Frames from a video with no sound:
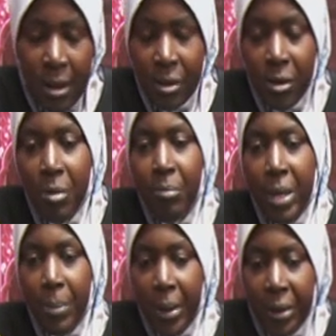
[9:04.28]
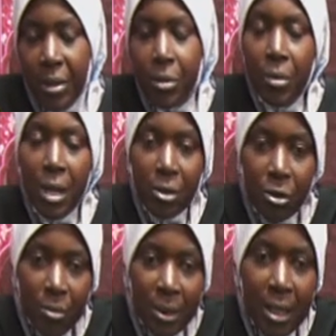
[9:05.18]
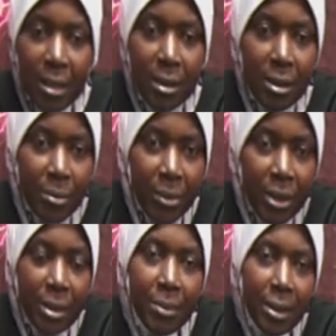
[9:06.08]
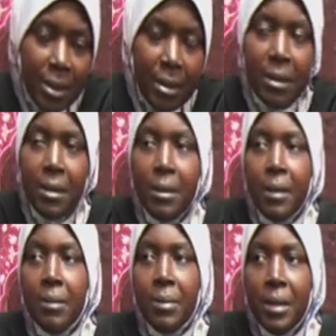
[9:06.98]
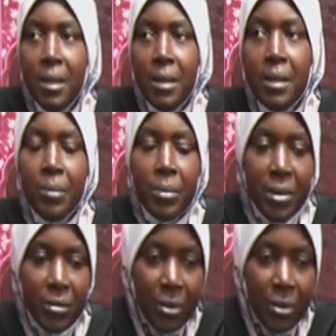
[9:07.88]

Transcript: So the parents who are sober at this point, please, please pray for